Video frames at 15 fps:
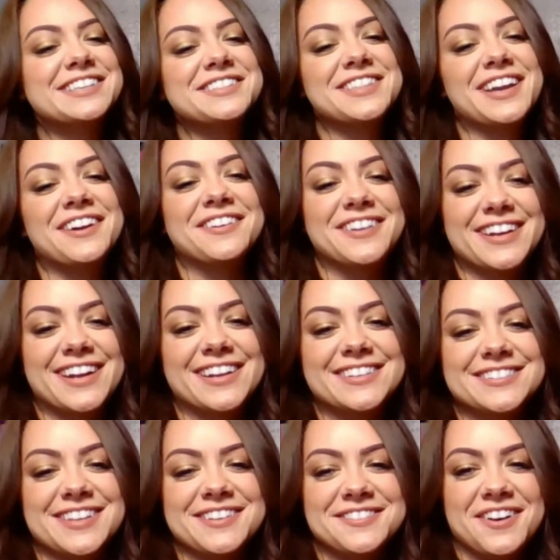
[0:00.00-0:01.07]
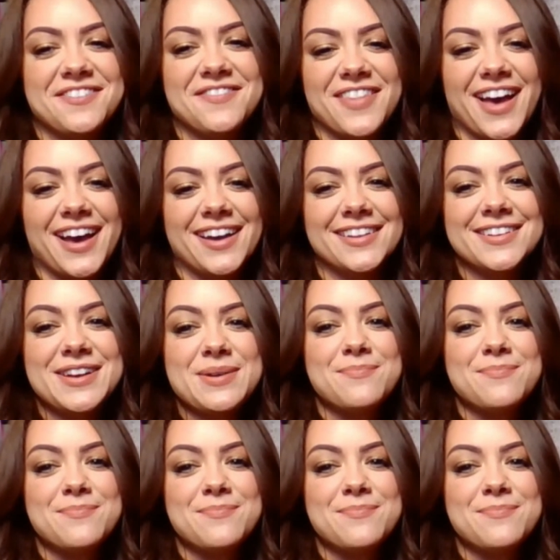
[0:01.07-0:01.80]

That's hilarious. I love that.